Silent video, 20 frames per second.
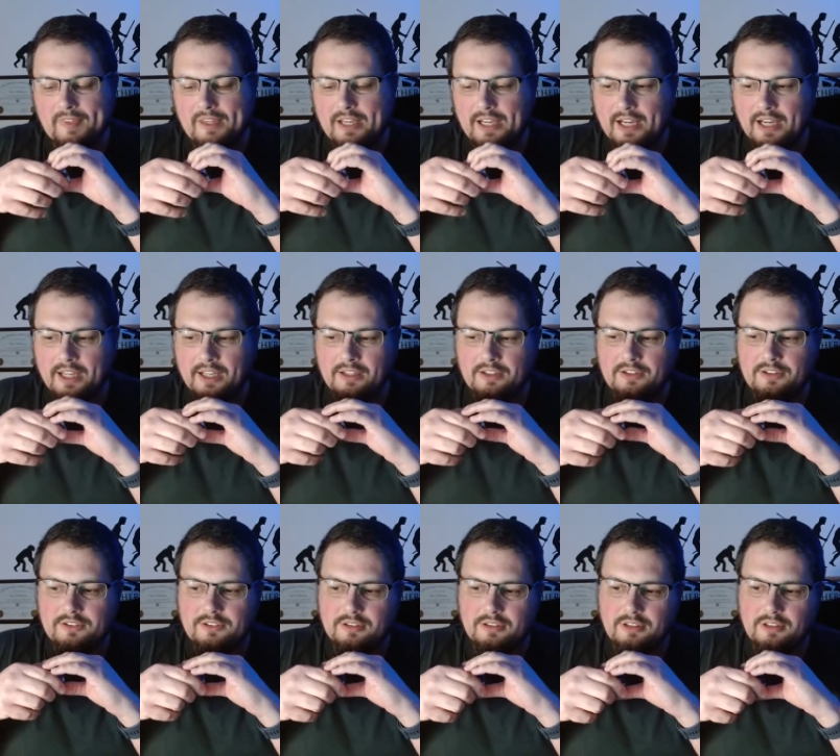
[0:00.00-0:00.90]

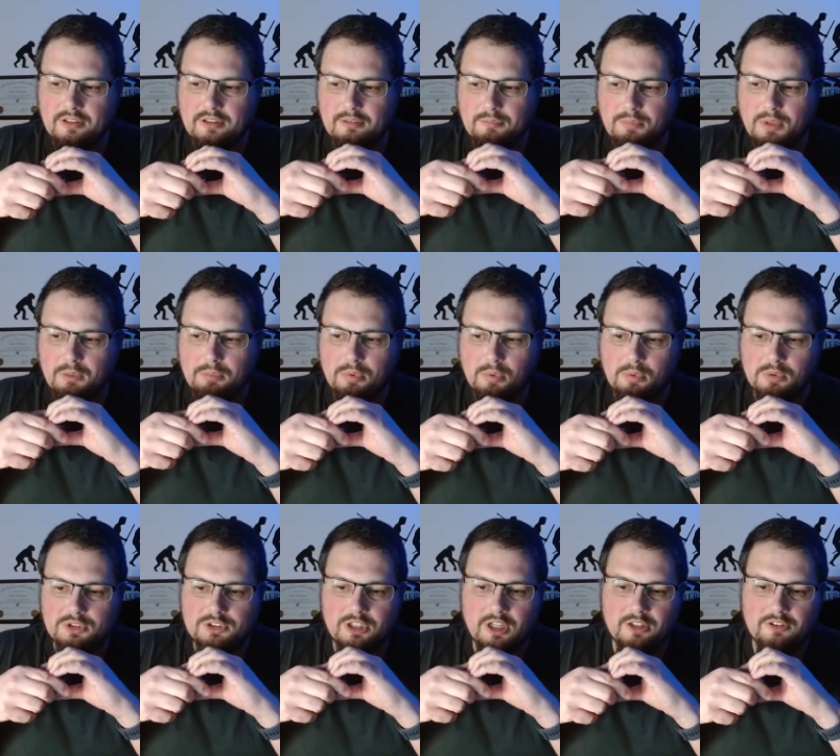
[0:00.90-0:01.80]
and people will
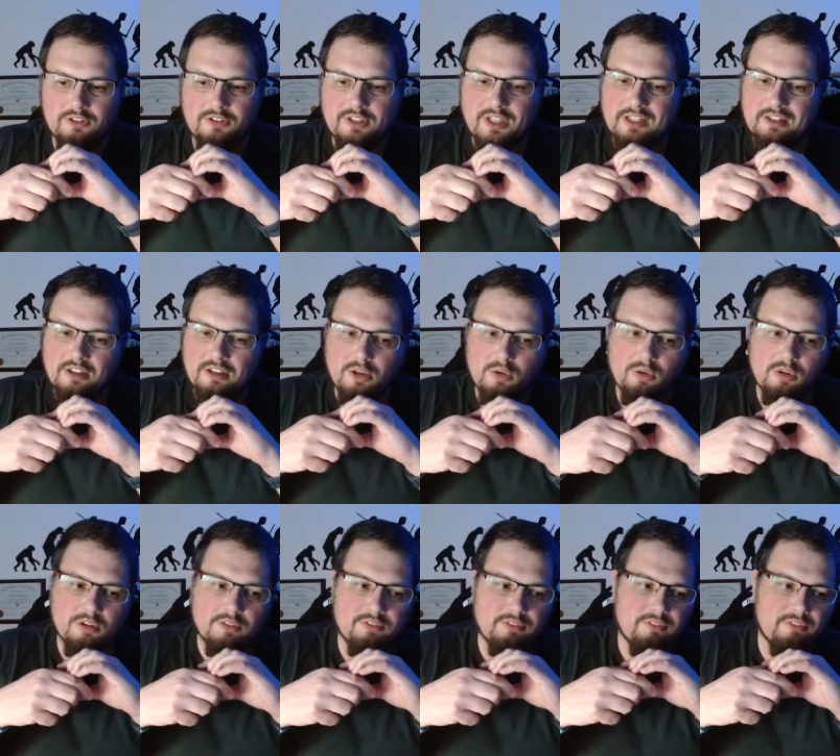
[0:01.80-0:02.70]
start to take
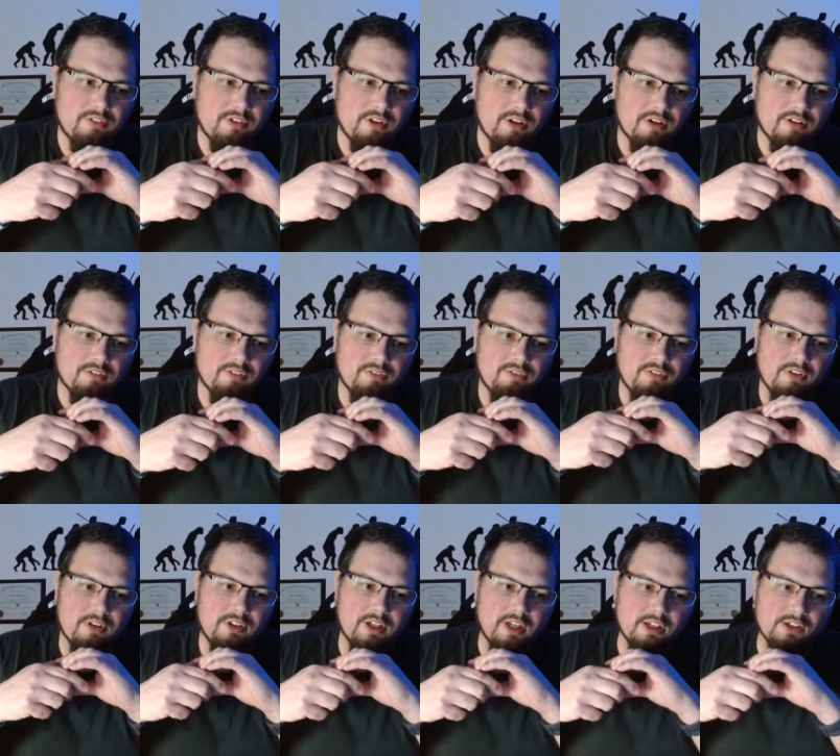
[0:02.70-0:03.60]
note of
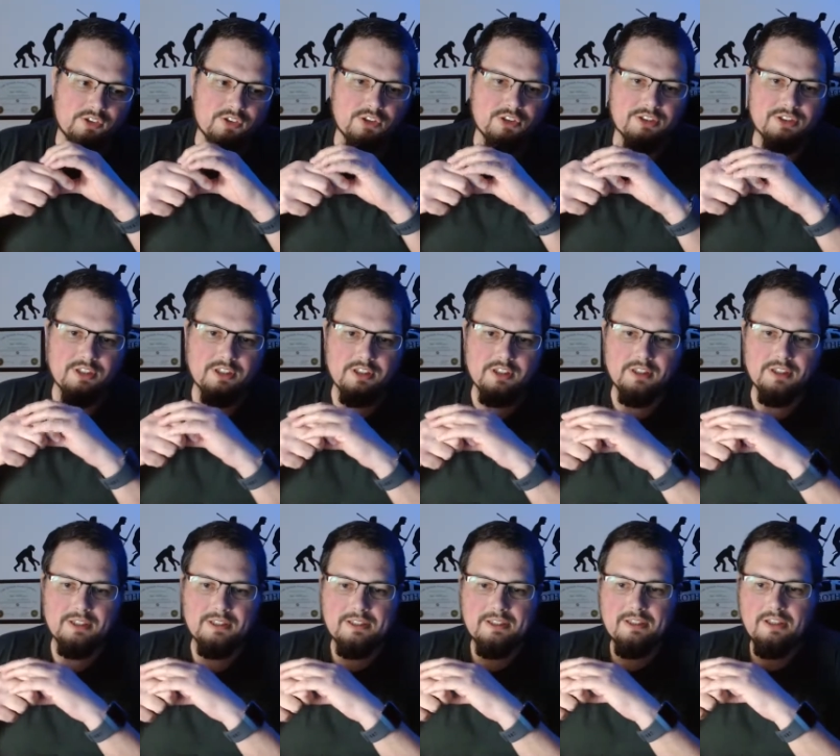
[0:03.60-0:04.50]
the dangers that
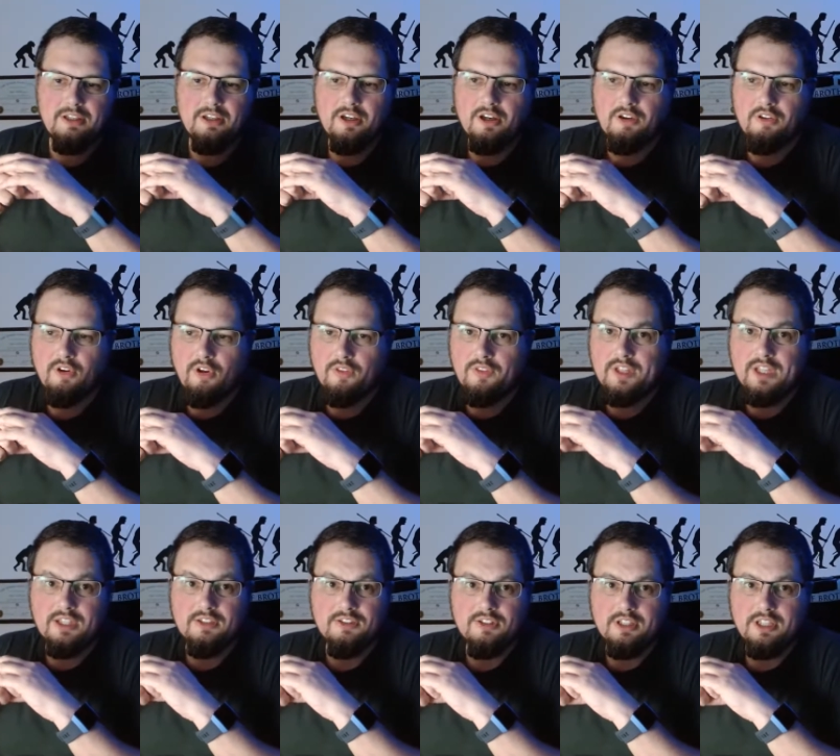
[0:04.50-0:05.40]
are on the
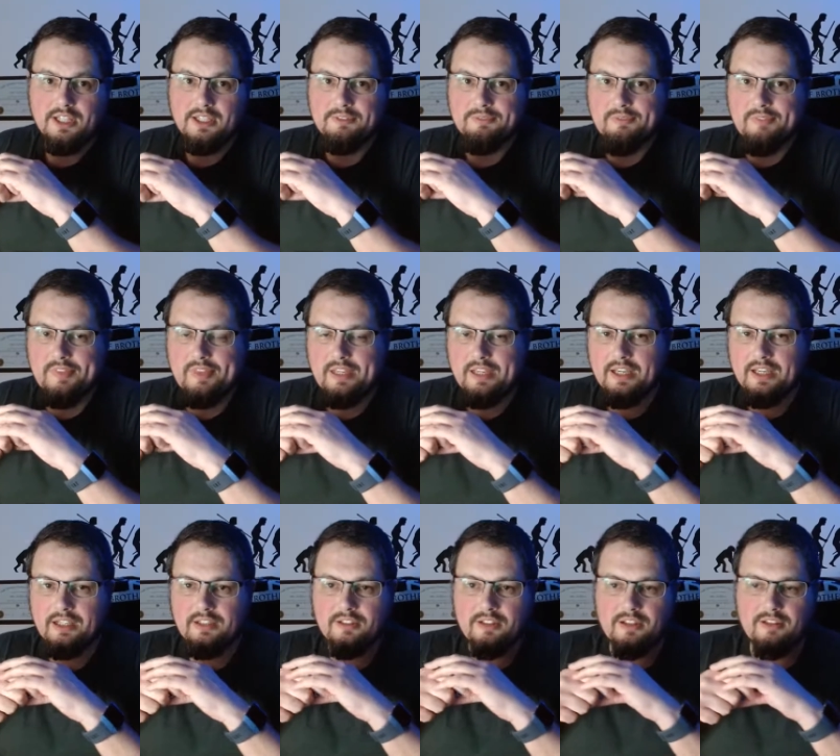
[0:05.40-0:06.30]
internet,
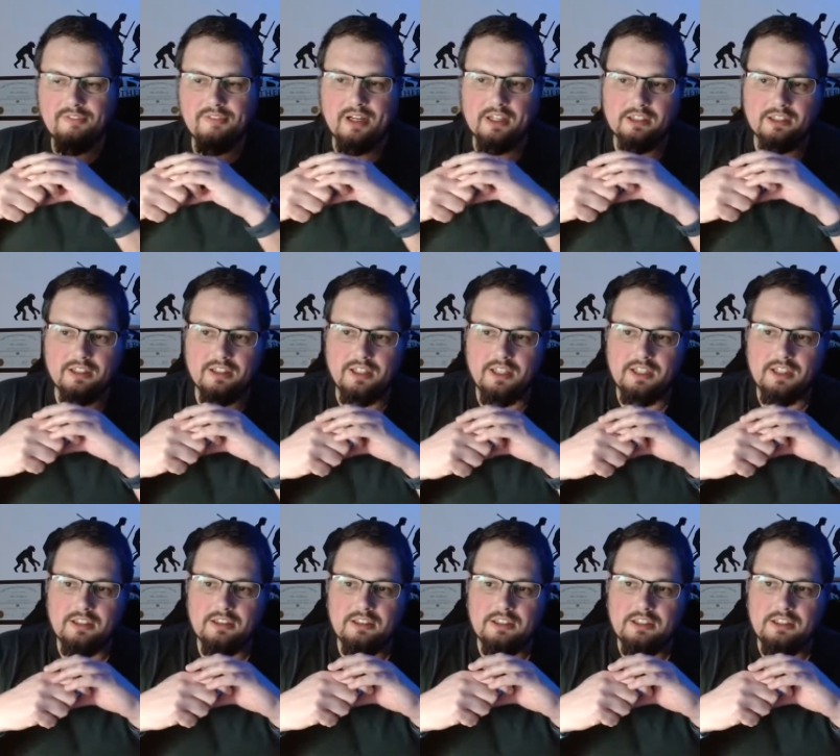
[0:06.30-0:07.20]
and the fact that
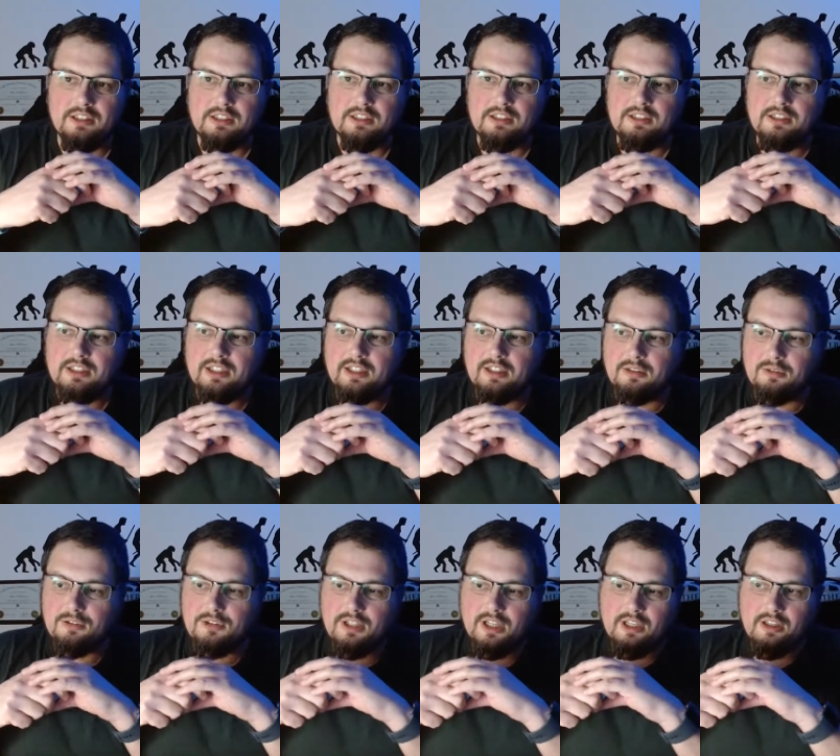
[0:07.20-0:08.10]
they're at
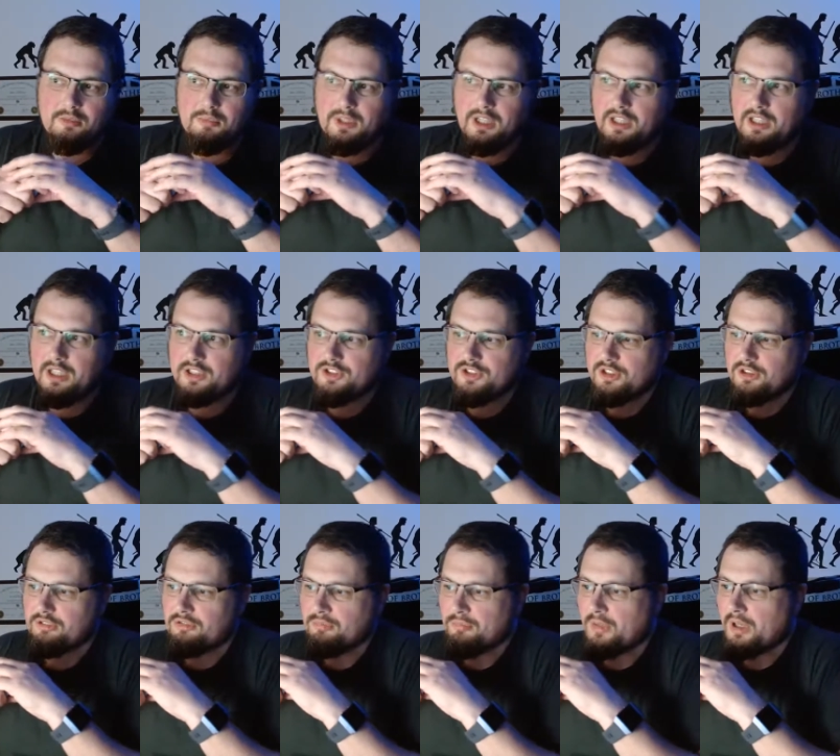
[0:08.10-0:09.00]
the minute their
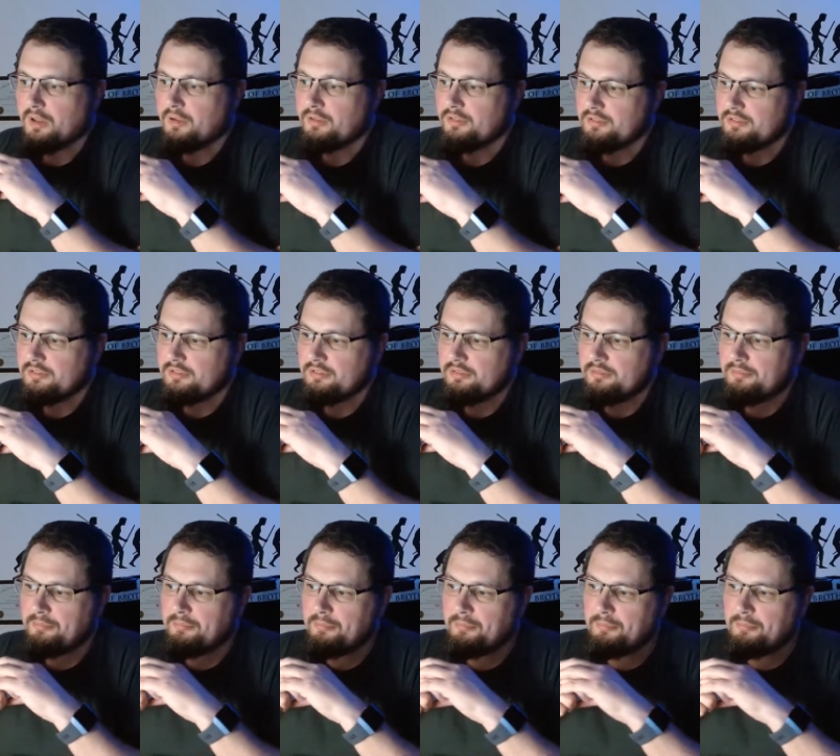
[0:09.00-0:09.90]
children
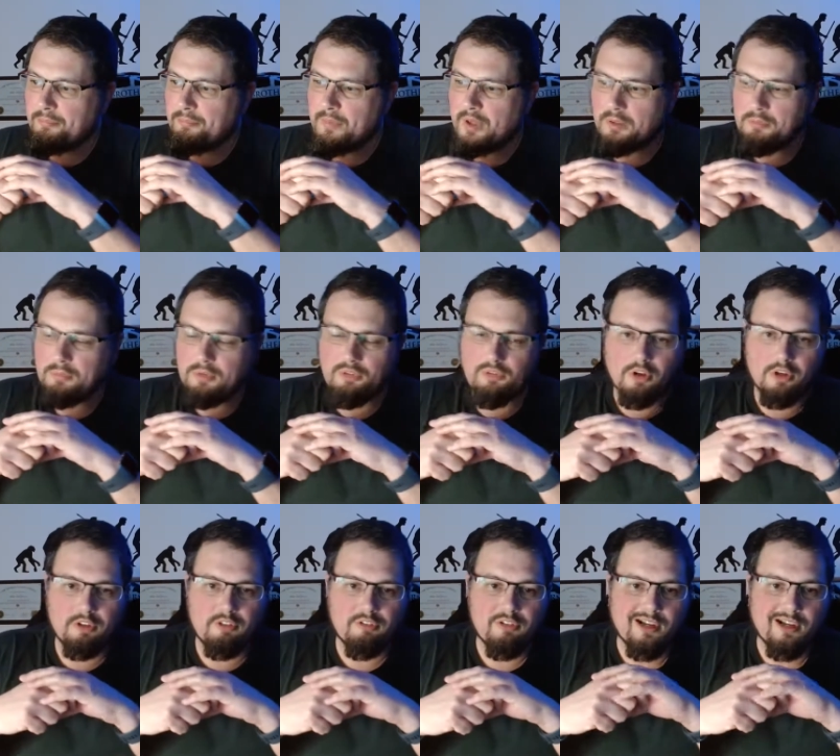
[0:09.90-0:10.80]
might be
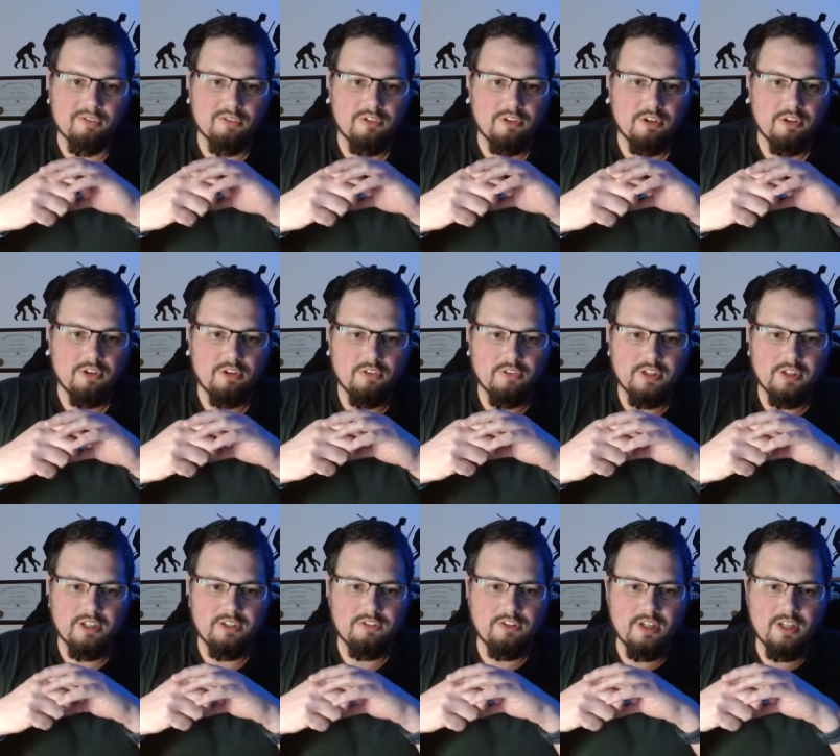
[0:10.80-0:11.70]
running around on the
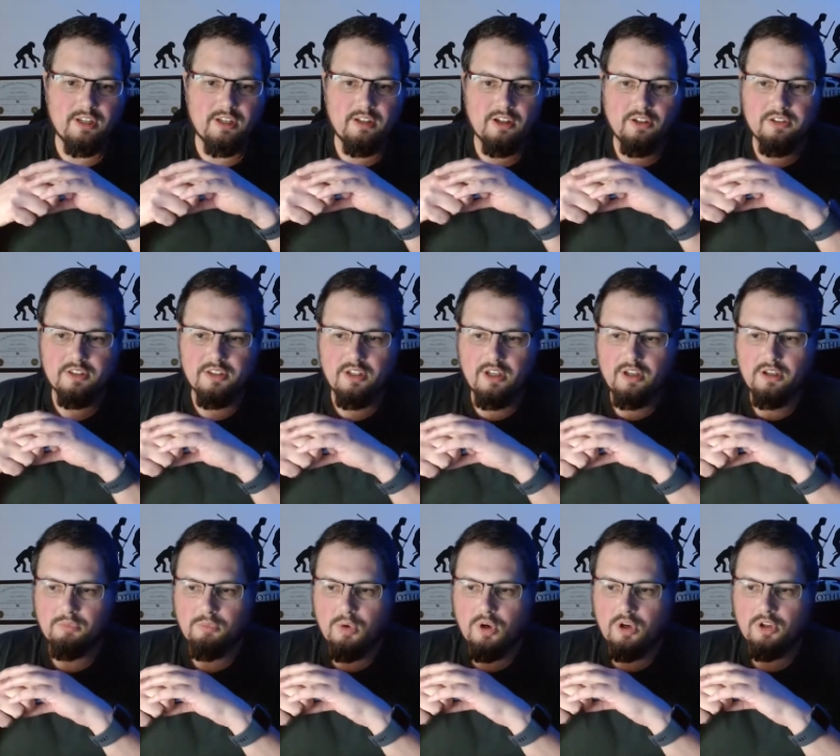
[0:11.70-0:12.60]
internet
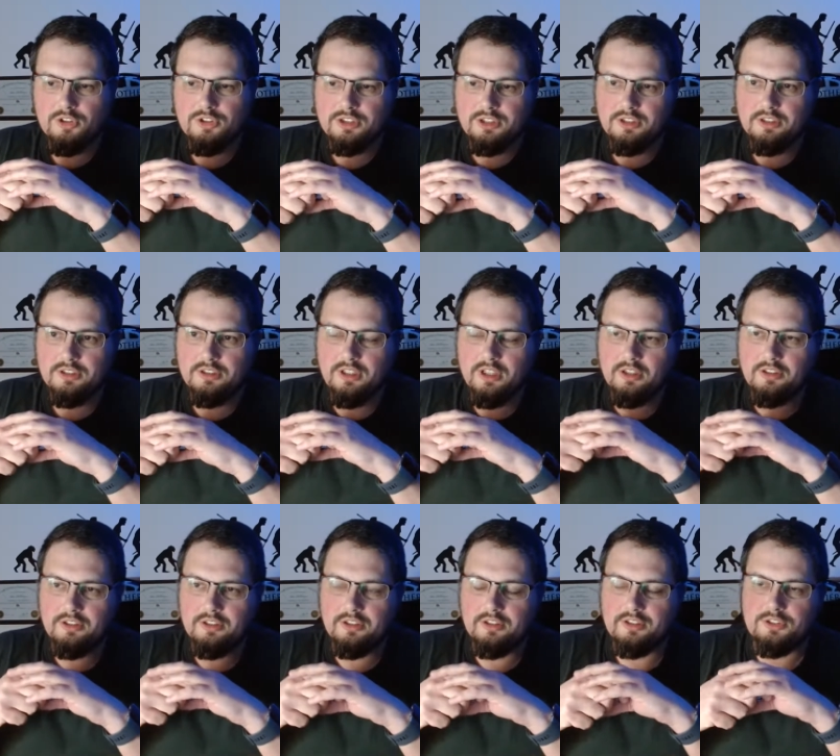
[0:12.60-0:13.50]
unwatched and
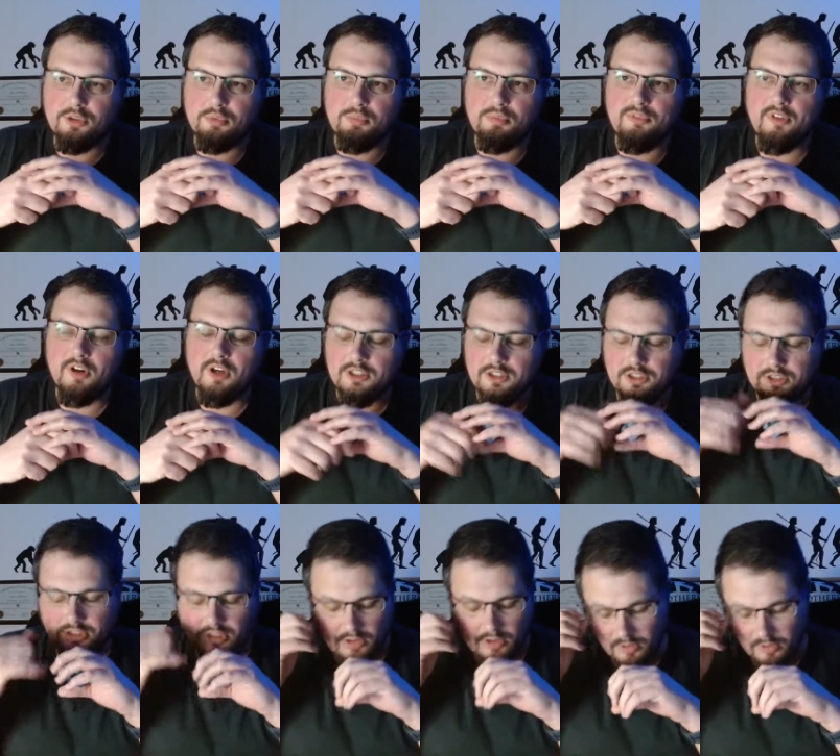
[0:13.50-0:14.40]
unsupervised.
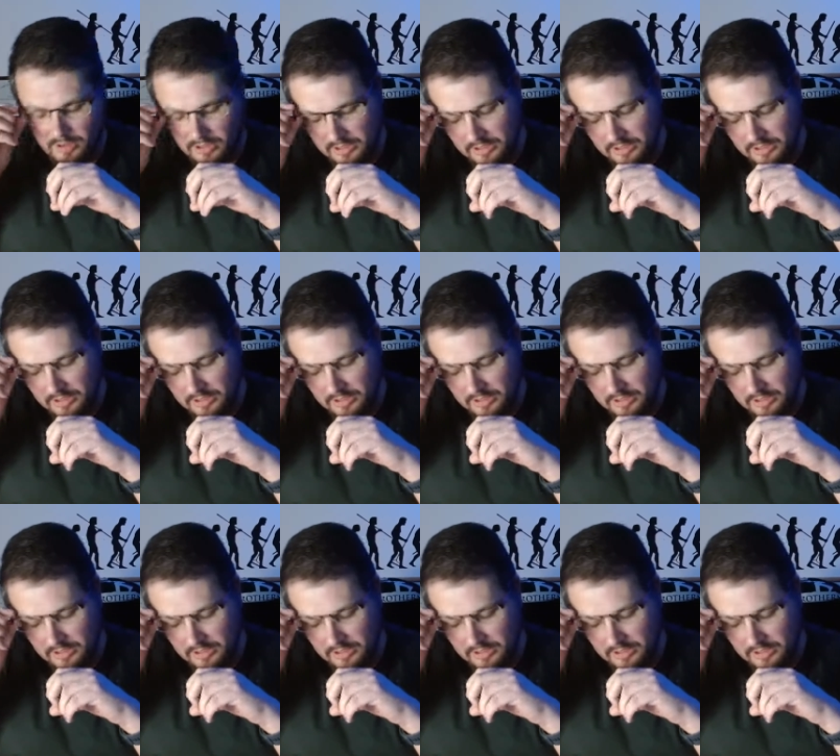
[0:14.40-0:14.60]
So